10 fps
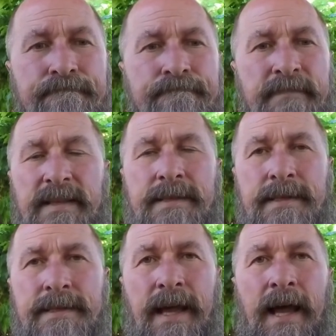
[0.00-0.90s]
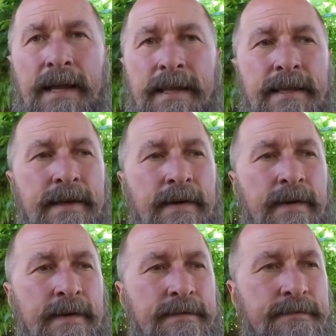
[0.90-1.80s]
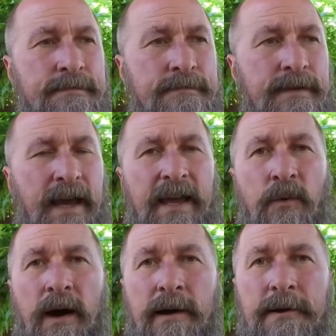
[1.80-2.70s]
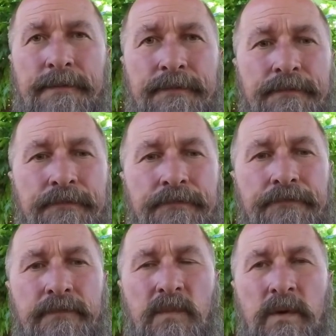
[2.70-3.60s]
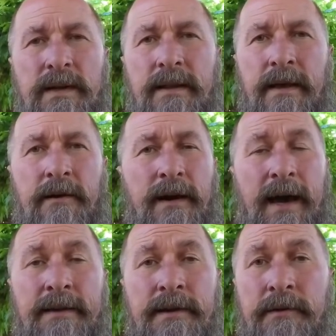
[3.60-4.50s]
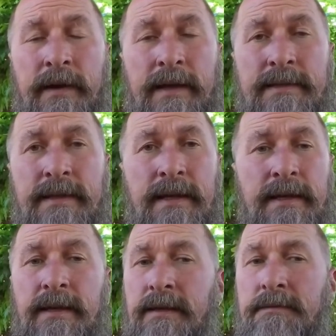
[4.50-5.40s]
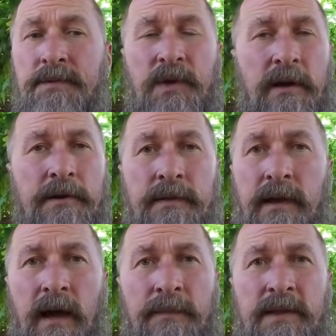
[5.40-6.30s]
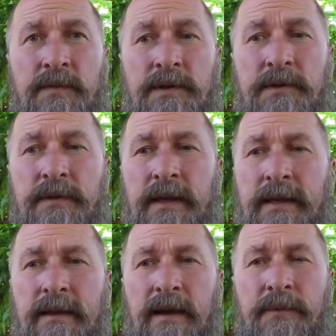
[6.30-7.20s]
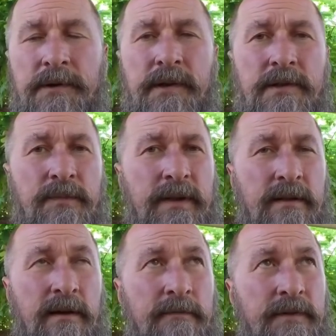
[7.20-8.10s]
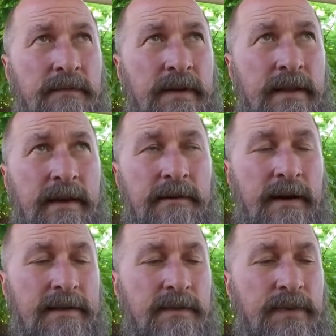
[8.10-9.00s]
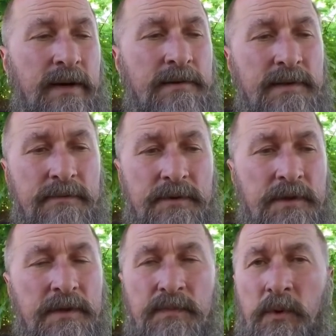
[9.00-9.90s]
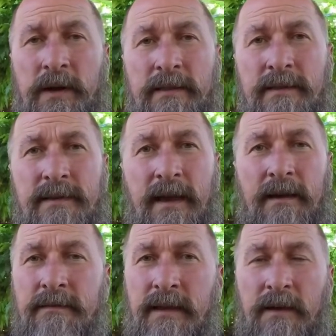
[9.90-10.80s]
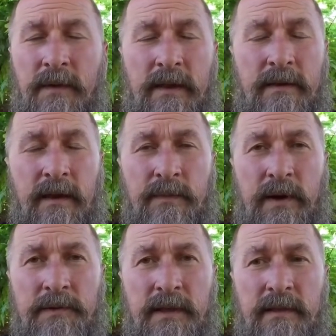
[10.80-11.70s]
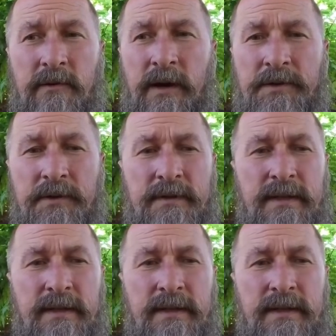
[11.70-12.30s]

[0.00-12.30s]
This society gone haywire. When and how? I don't know, guys. Share in the comments what you think. I appreciate you being along for the video. I suppose it was just pointing this out and posing the question.